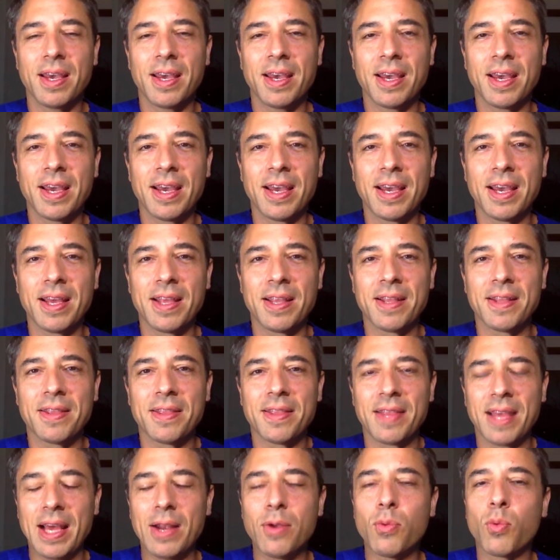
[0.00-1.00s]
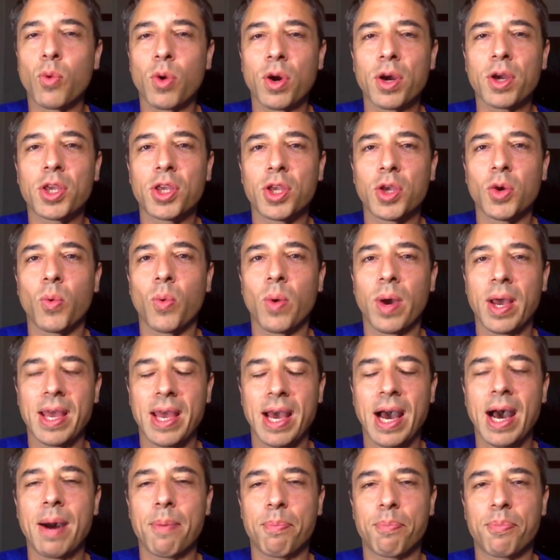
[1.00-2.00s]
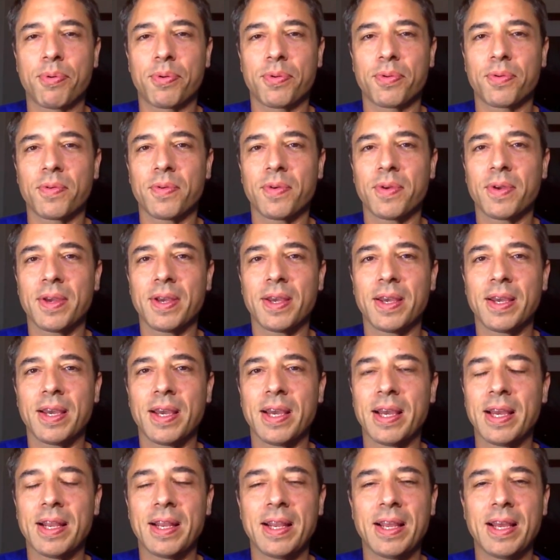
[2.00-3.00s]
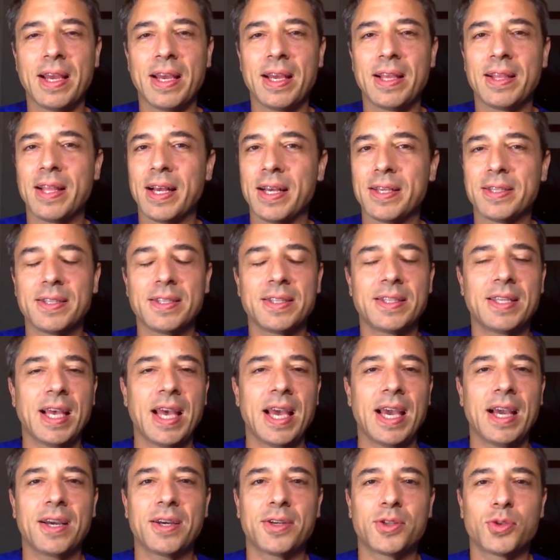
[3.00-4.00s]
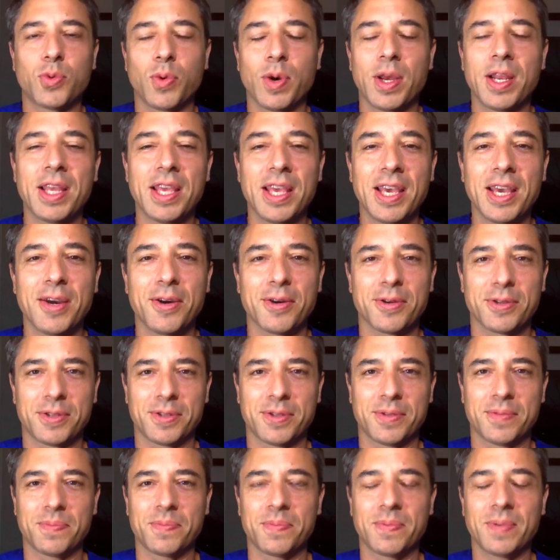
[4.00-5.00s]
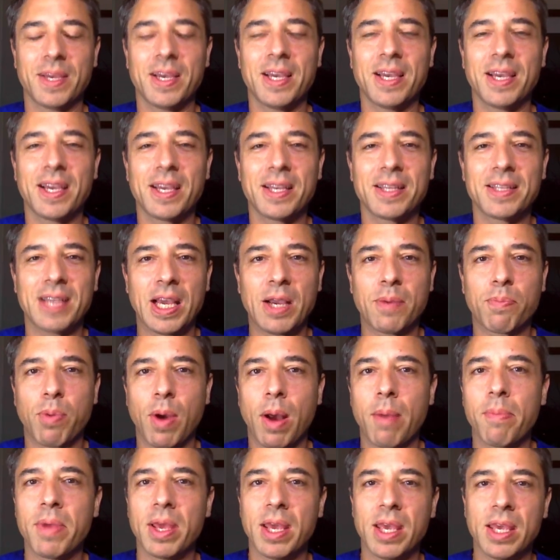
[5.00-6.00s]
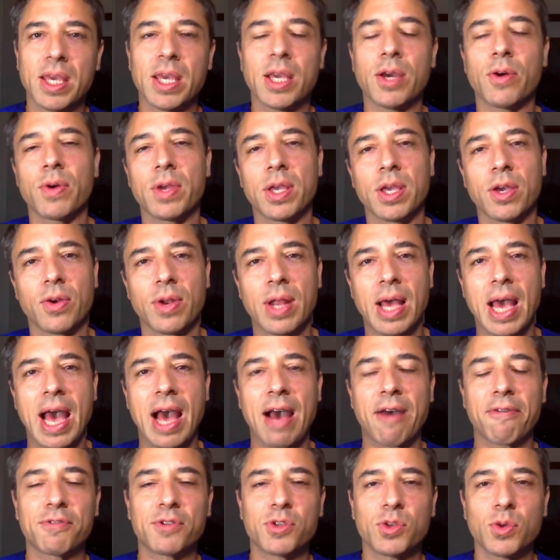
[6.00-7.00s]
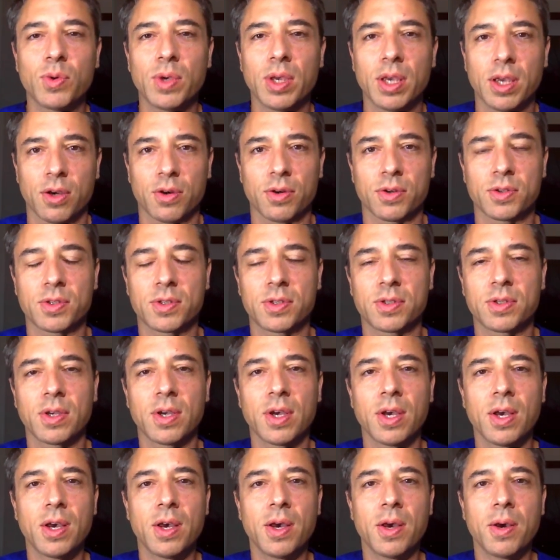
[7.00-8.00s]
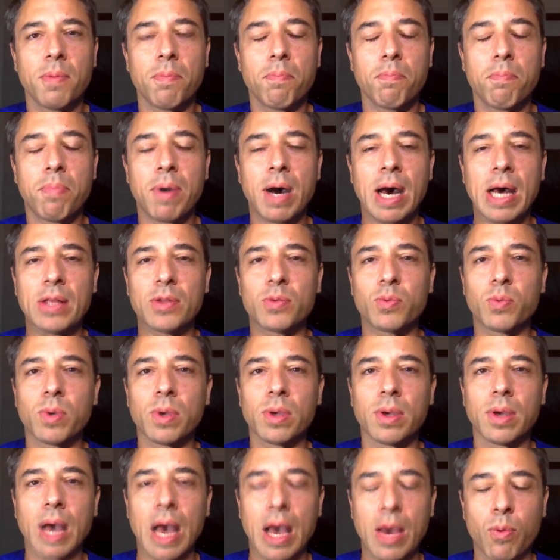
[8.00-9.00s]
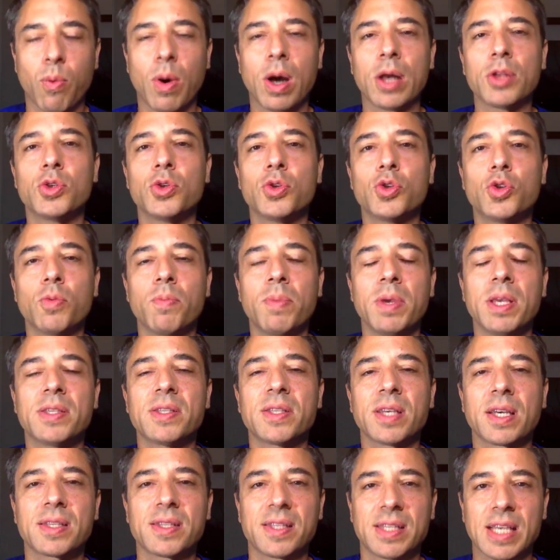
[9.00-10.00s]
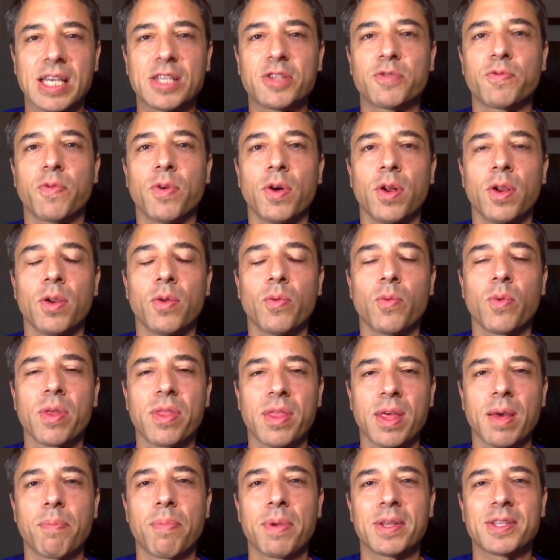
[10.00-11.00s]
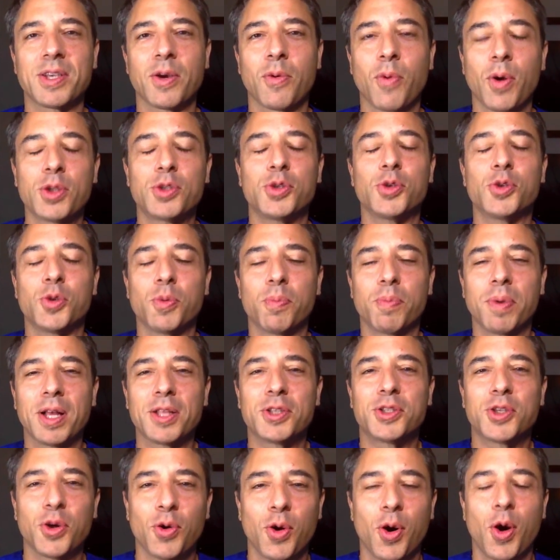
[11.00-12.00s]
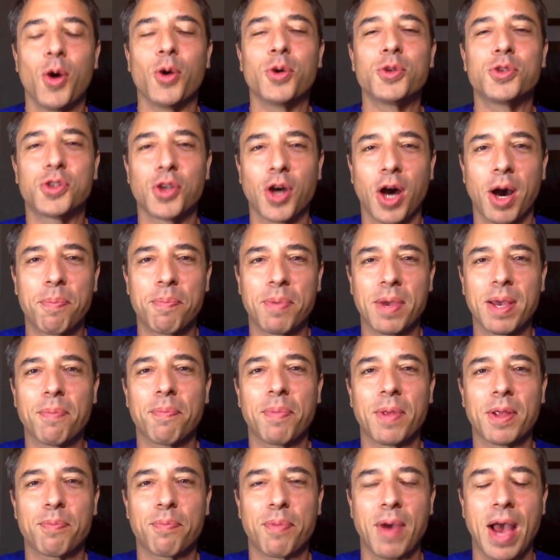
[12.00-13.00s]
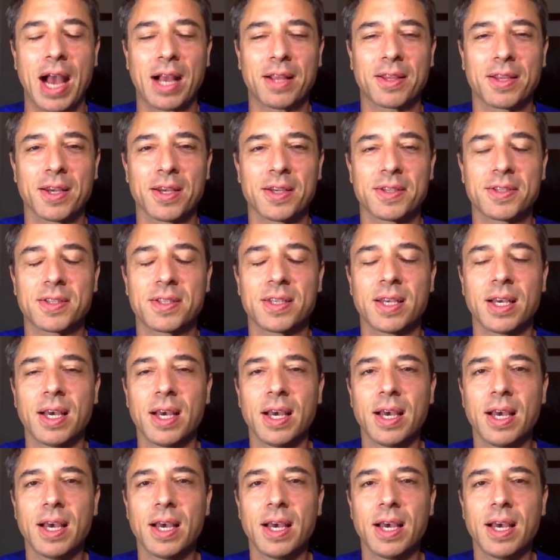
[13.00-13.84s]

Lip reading: and then work your way up. And it doesn't take 20 years. It can take probably a year and a half, 2 years, but I want you to be successful with implants. I want you to build your own top implant practice,